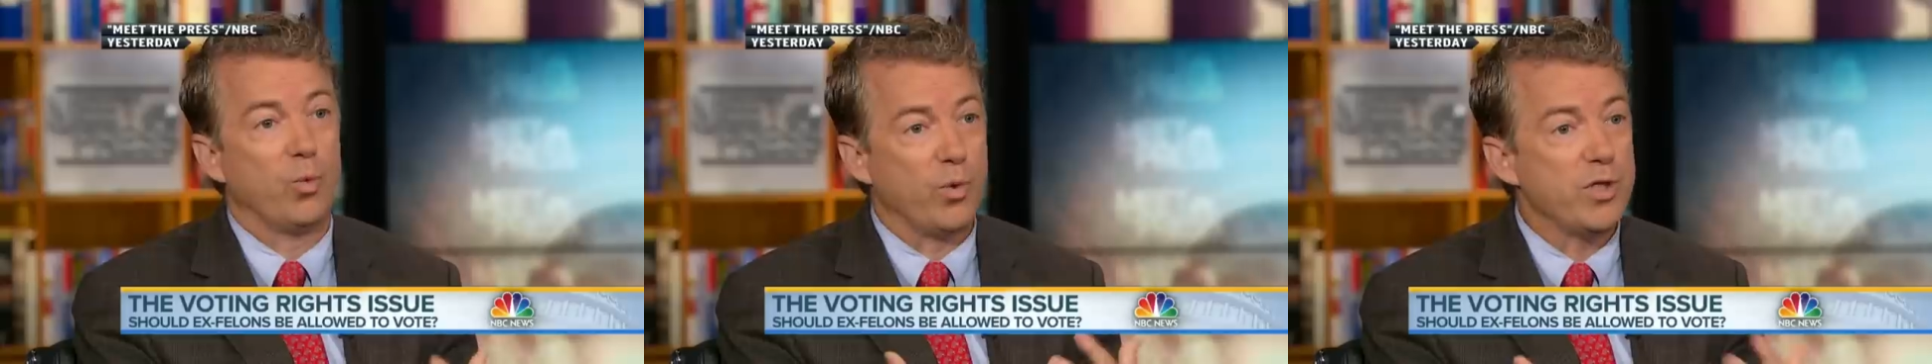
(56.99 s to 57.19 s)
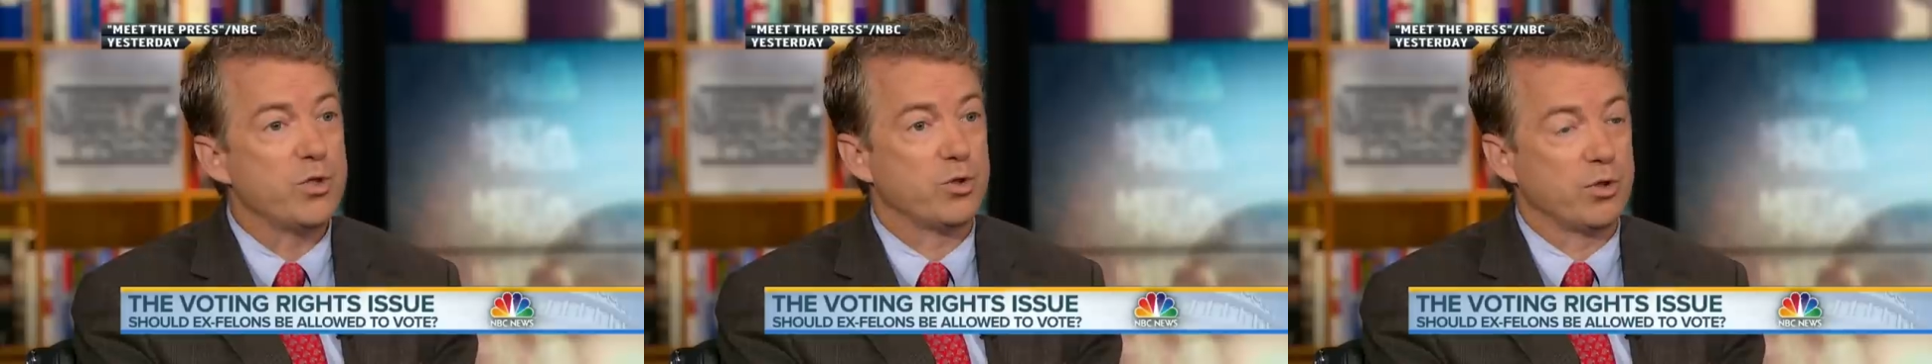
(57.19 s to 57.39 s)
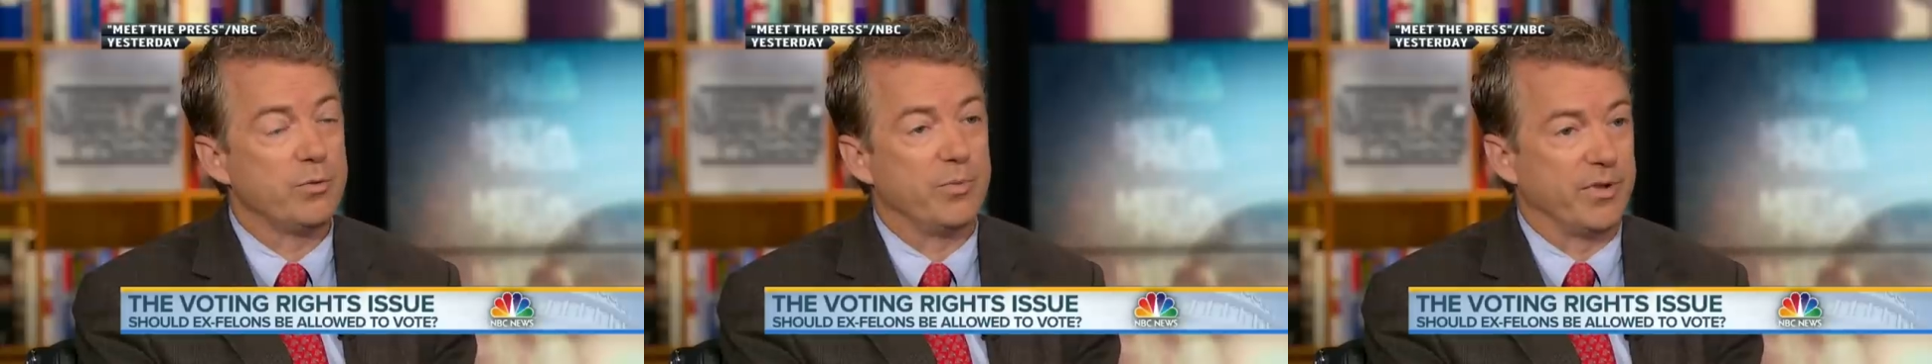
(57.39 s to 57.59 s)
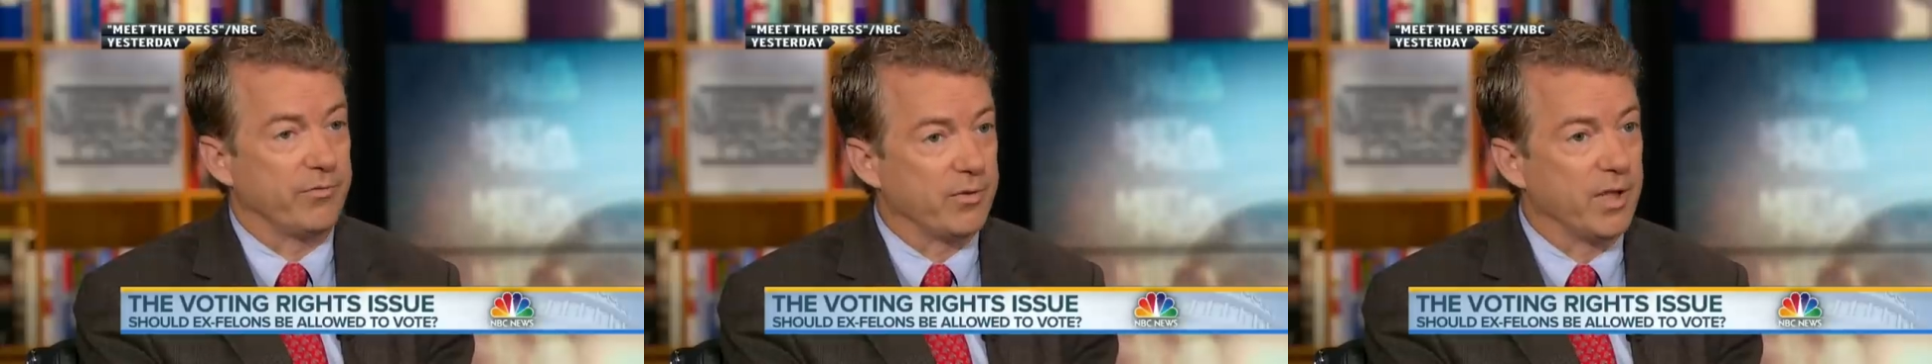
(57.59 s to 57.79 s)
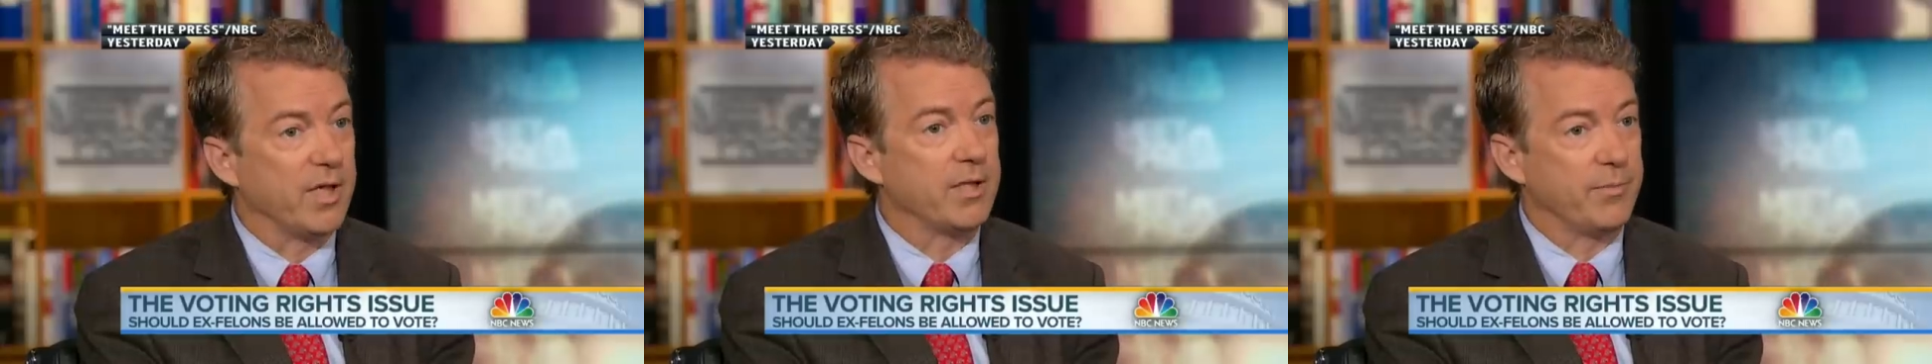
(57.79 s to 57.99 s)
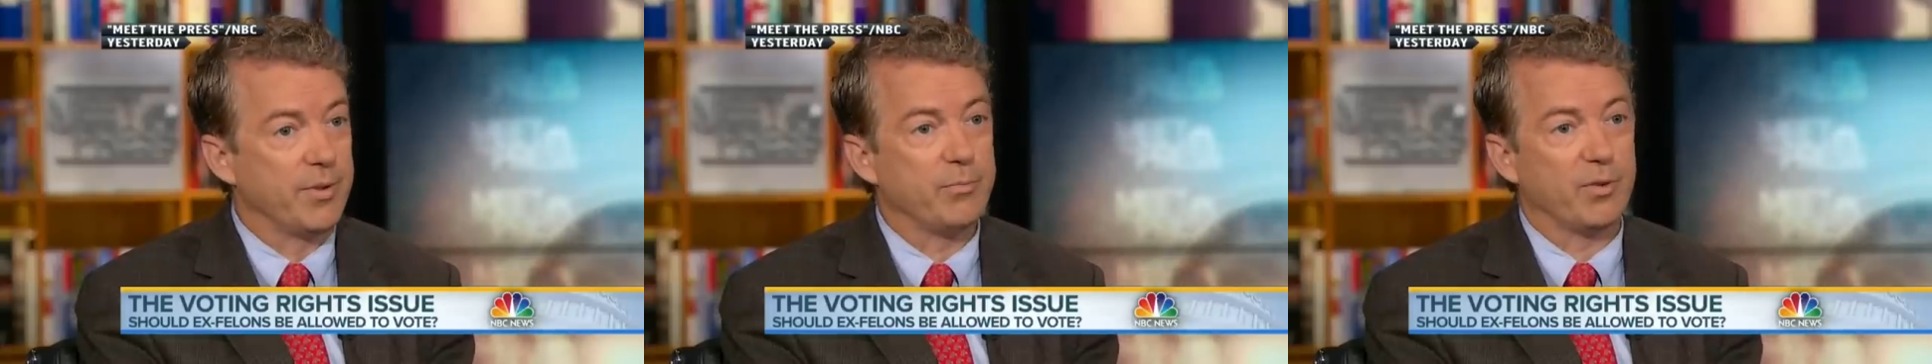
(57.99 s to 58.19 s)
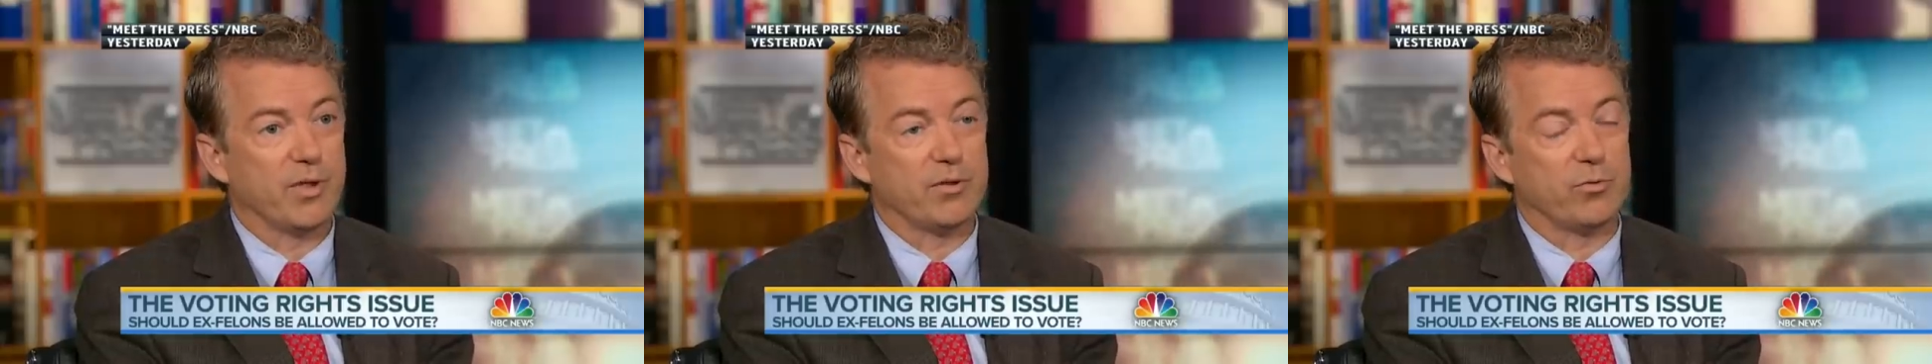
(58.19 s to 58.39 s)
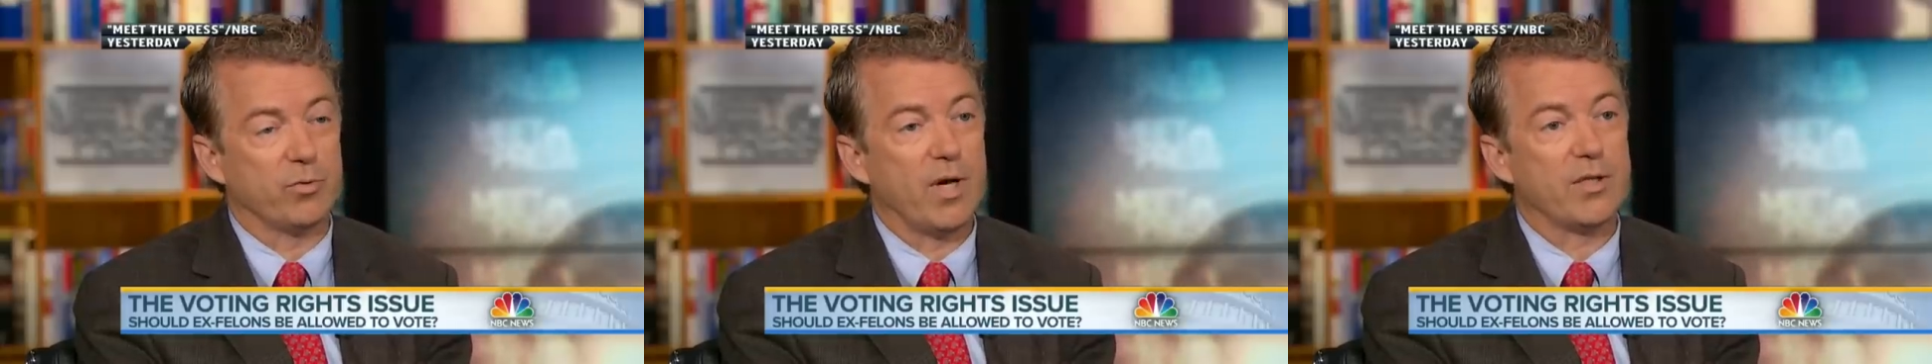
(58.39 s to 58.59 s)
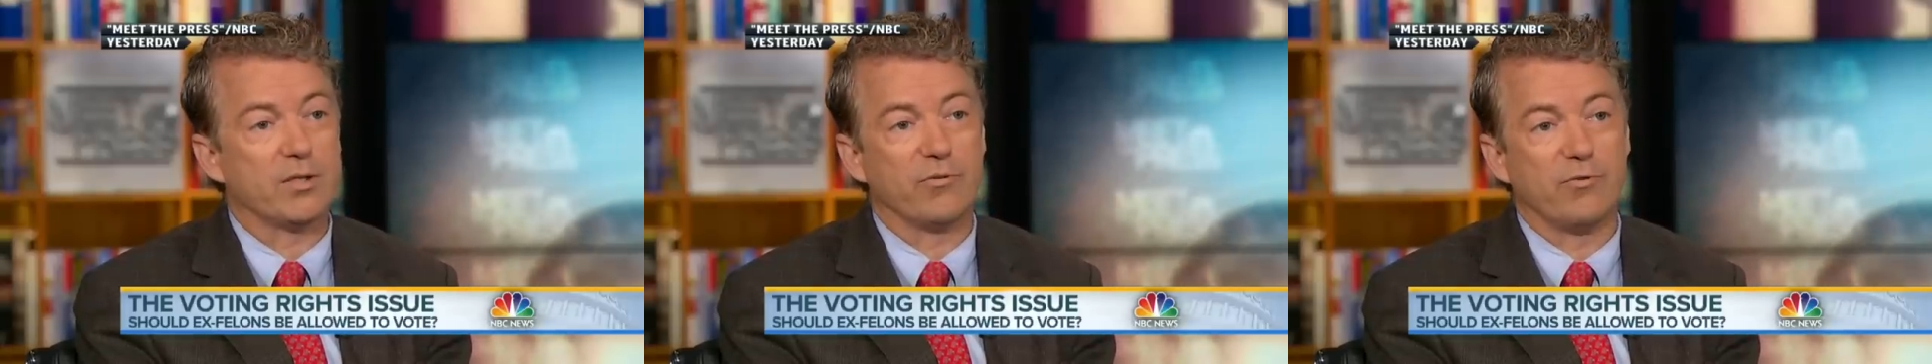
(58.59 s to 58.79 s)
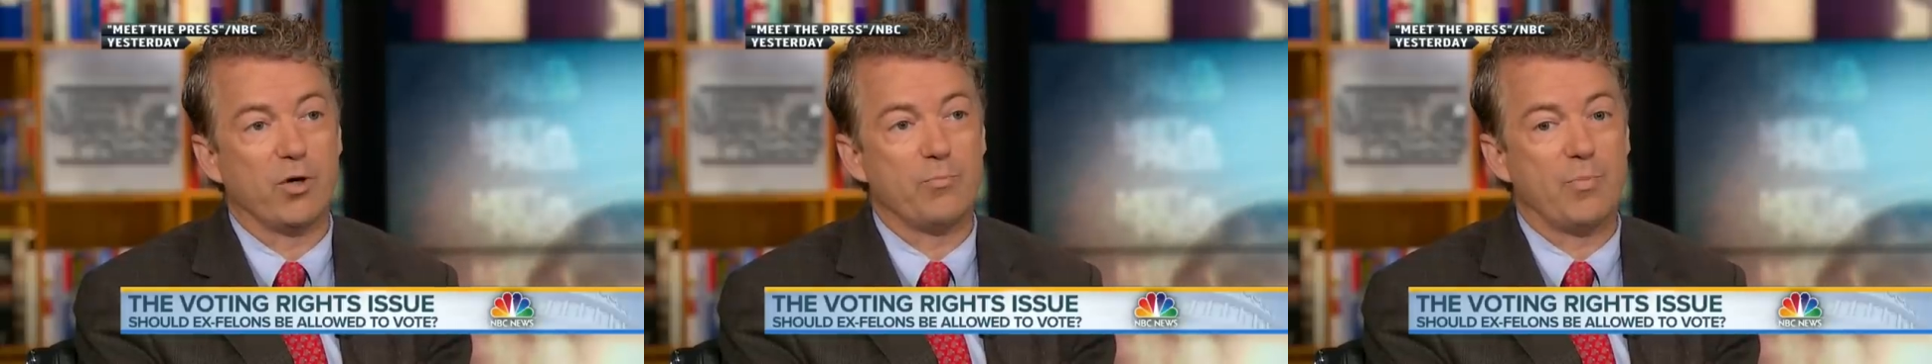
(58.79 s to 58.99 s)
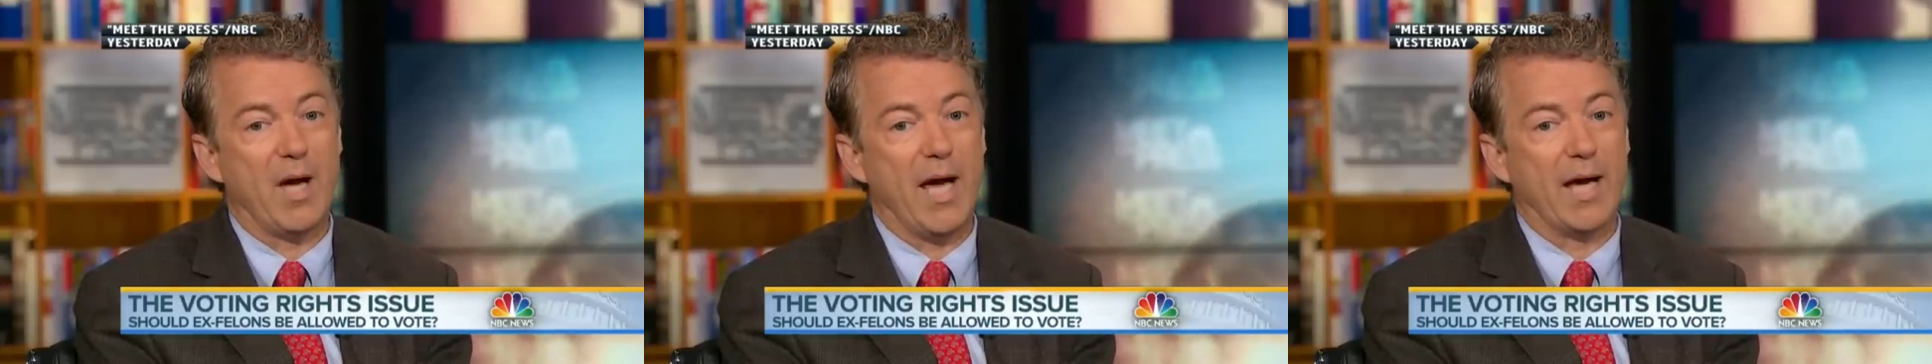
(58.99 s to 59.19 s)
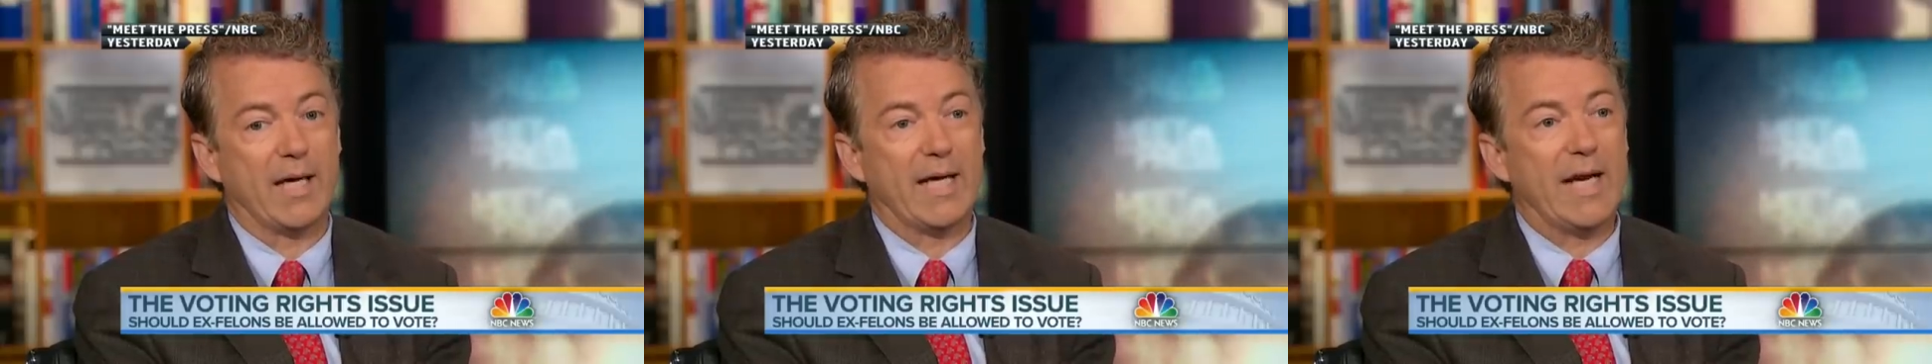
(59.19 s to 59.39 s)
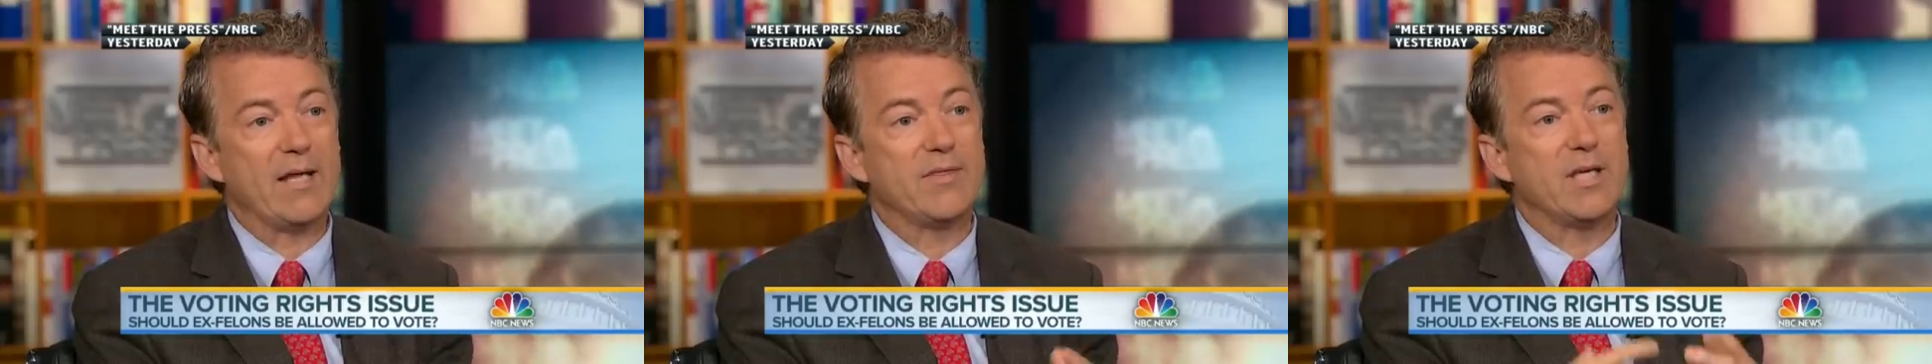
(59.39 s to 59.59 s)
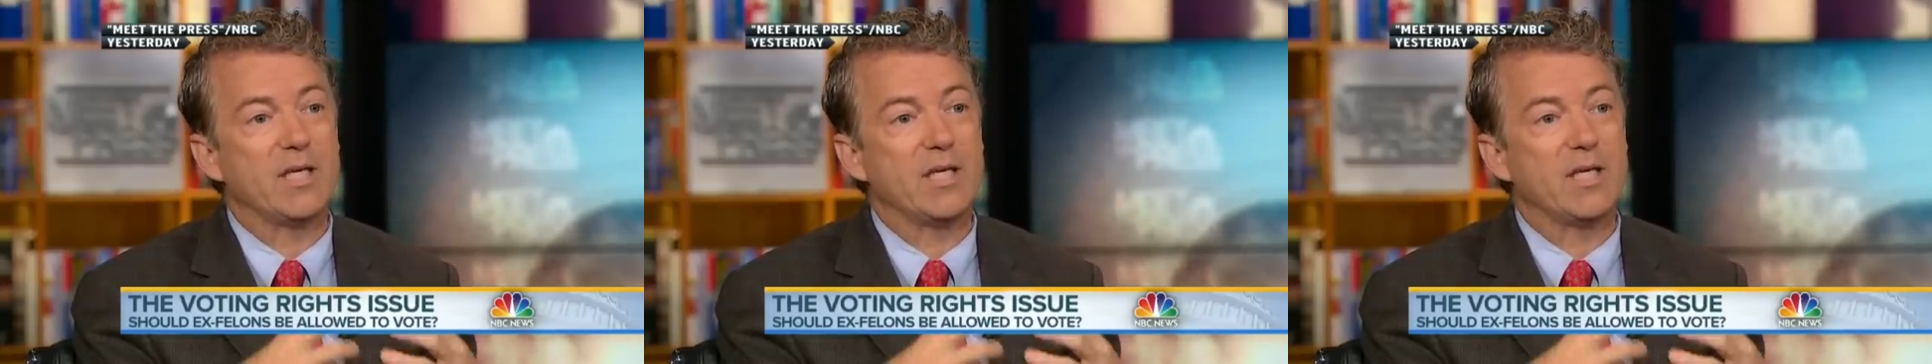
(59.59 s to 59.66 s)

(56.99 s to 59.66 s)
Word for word: we should be for letting people have the right to vote back.